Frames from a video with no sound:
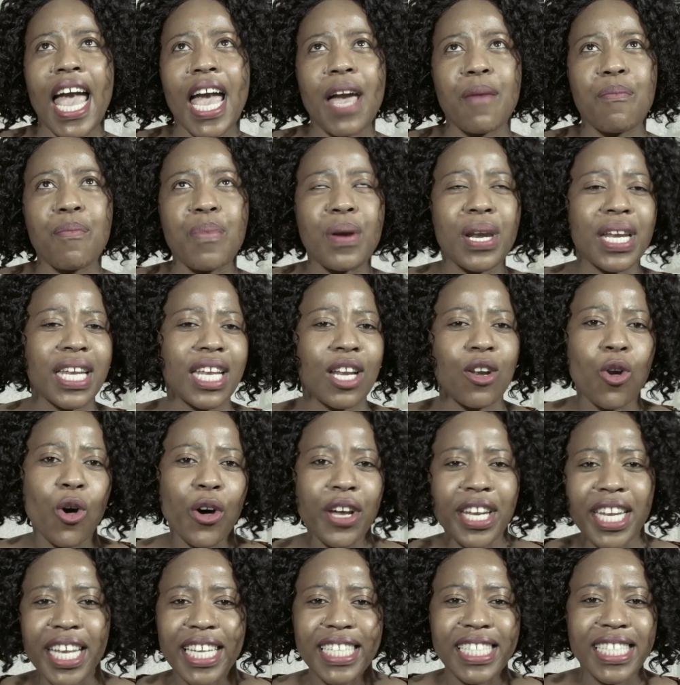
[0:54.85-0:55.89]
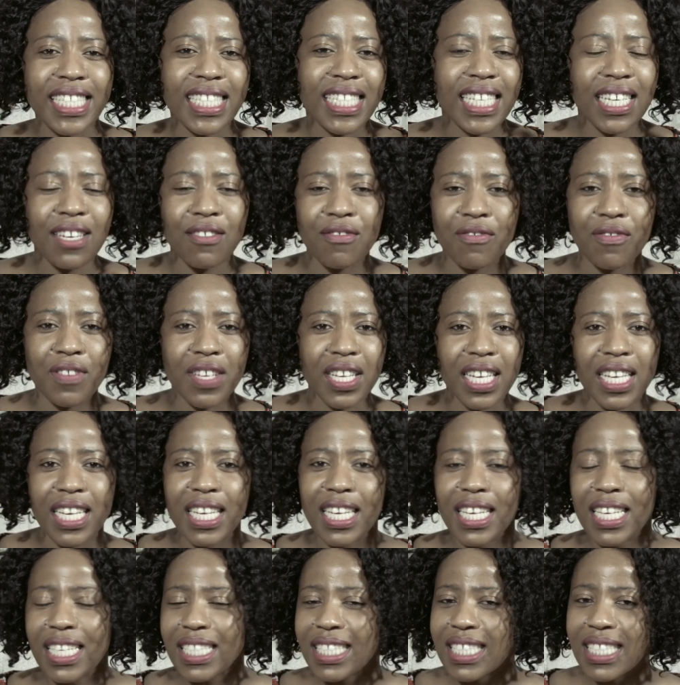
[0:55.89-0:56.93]
a preloaded
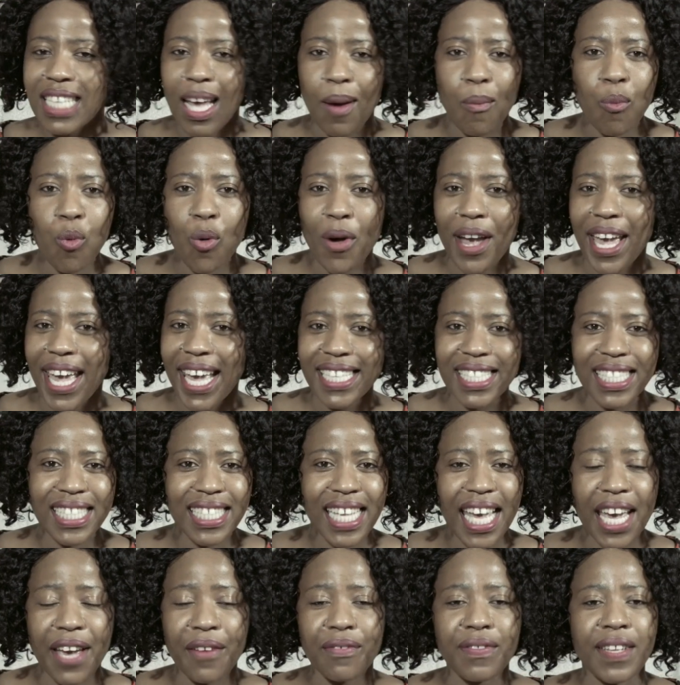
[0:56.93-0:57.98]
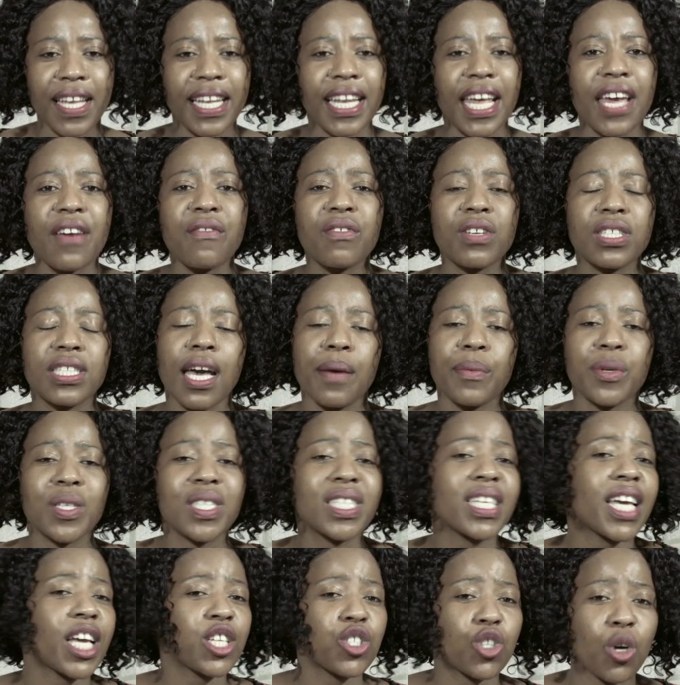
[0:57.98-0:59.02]
cv somewhere saved and every time you
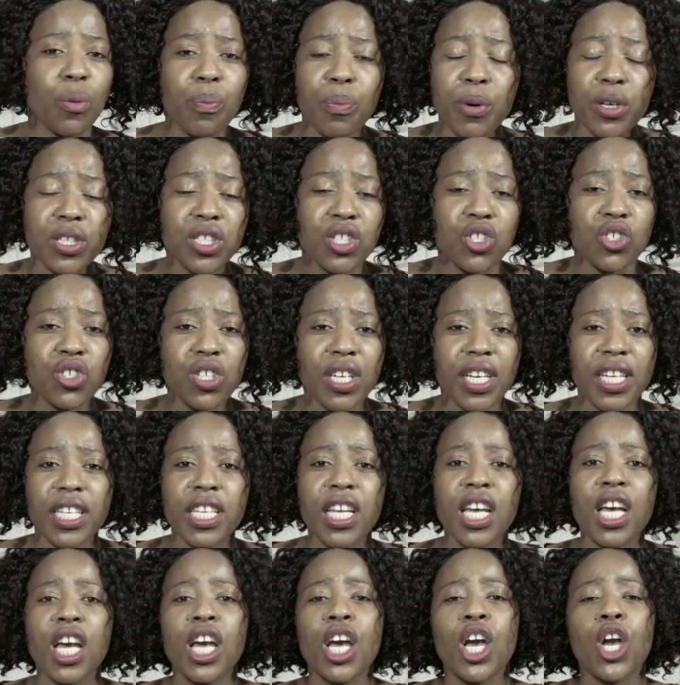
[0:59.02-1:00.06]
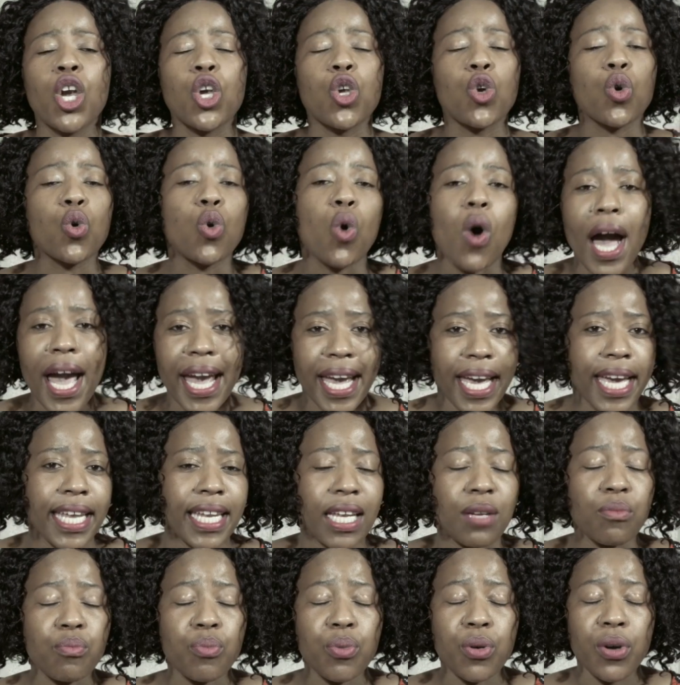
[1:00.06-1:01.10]
see a job position you go
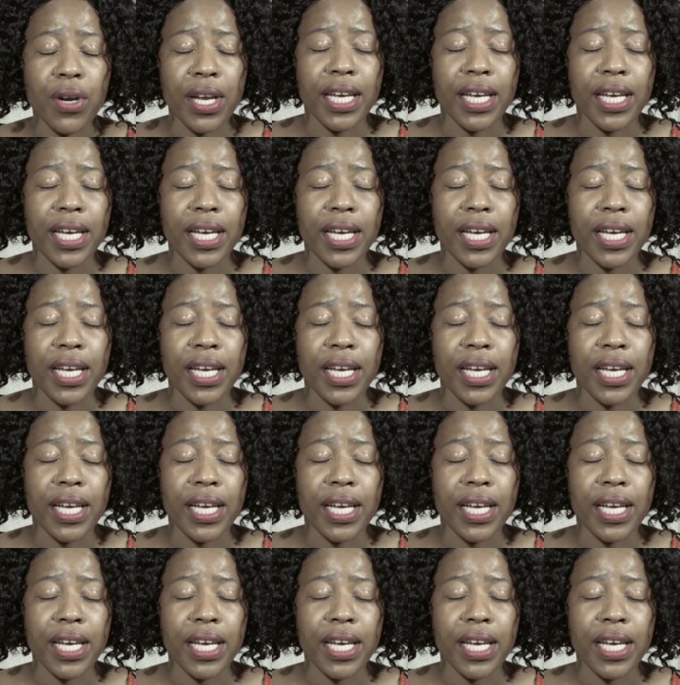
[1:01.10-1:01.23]
ahead and